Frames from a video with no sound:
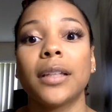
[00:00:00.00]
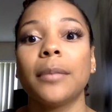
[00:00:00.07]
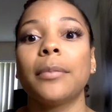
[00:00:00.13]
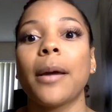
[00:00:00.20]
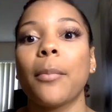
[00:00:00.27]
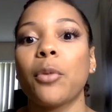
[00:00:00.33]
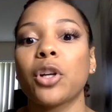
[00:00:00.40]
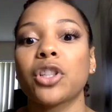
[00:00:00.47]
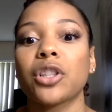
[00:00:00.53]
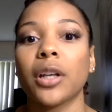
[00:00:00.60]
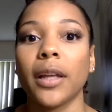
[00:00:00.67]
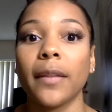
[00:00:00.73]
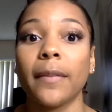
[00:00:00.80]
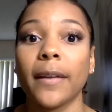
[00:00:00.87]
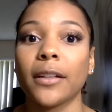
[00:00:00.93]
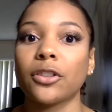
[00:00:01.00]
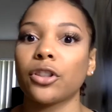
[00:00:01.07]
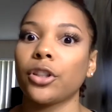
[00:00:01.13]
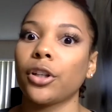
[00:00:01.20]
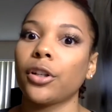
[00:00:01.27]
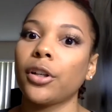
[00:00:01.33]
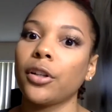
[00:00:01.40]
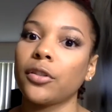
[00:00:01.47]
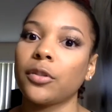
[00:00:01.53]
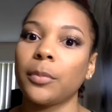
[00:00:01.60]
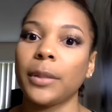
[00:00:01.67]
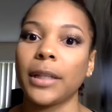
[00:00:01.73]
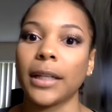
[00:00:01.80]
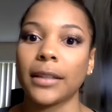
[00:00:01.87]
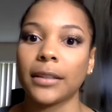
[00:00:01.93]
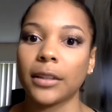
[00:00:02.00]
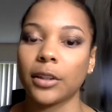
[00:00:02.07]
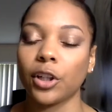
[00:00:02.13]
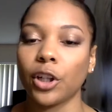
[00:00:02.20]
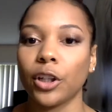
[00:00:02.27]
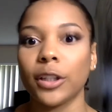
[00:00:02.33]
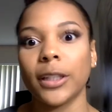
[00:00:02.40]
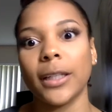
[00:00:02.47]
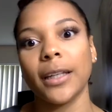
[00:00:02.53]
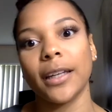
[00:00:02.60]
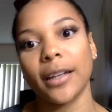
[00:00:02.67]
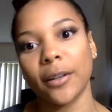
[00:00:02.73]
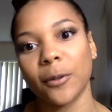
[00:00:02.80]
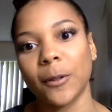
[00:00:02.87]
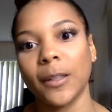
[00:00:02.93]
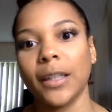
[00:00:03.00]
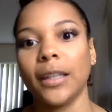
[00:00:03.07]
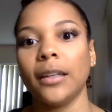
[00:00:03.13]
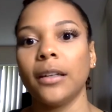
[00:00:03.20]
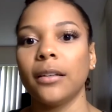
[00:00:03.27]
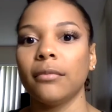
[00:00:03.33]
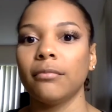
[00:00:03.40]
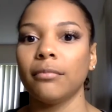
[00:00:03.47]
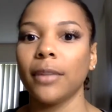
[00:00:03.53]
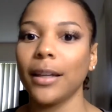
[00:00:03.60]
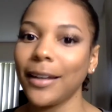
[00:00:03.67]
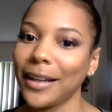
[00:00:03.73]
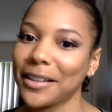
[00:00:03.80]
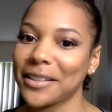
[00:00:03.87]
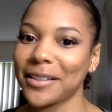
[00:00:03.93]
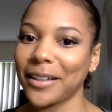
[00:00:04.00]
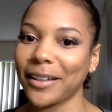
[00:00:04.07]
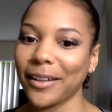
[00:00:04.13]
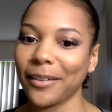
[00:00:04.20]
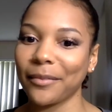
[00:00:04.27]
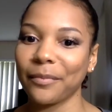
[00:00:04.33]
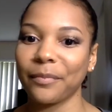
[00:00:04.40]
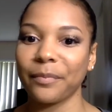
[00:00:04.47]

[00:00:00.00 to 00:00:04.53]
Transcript: keep that moisture in there so your curls will be nice and curly, healthy, and nice looking.